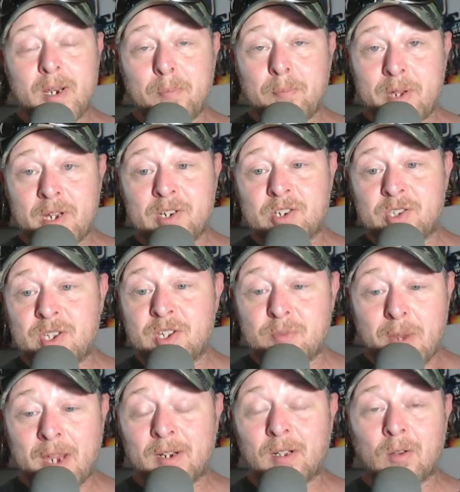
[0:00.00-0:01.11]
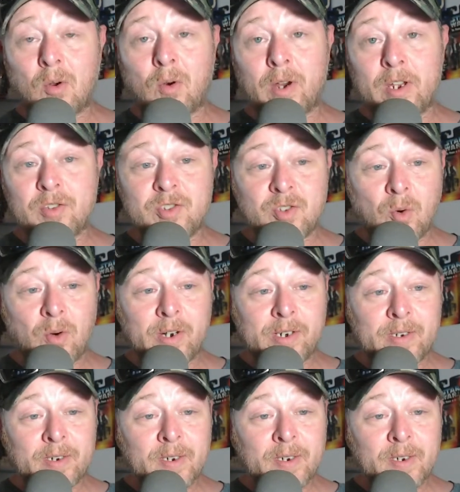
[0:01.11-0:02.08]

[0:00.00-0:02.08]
to pitch this Mandalorian story.